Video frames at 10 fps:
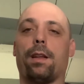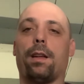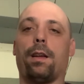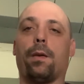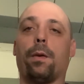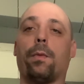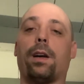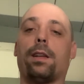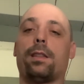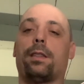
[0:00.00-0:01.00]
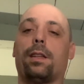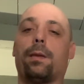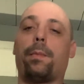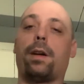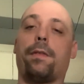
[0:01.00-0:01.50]
wireless
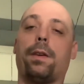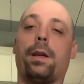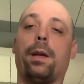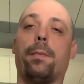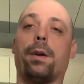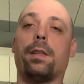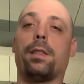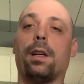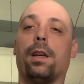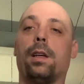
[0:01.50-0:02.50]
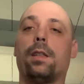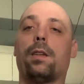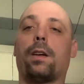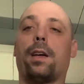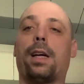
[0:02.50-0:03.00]
pair of earbuds.
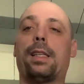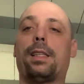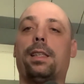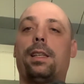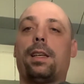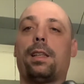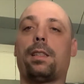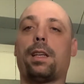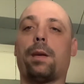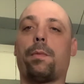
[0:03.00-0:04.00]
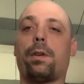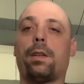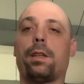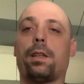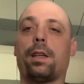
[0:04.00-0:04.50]
So I had the
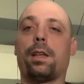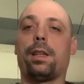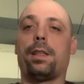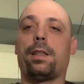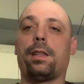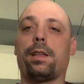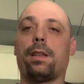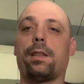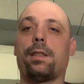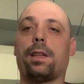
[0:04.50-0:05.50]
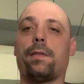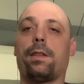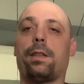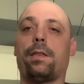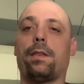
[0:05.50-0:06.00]
Jabra Elite
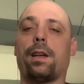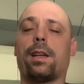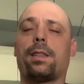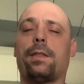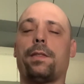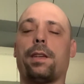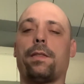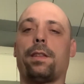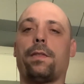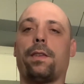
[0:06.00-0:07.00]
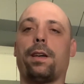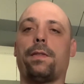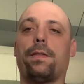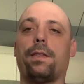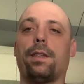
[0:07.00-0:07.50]
70 Active 75
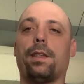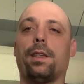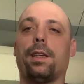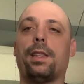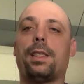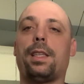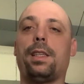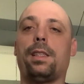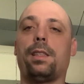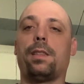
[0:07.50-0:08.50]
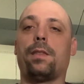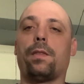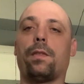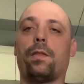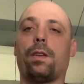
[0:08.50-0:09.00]
Ts
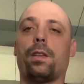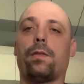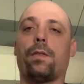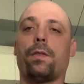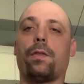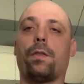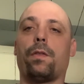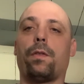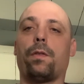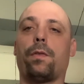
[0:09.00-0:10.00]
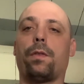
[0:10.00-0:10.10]
for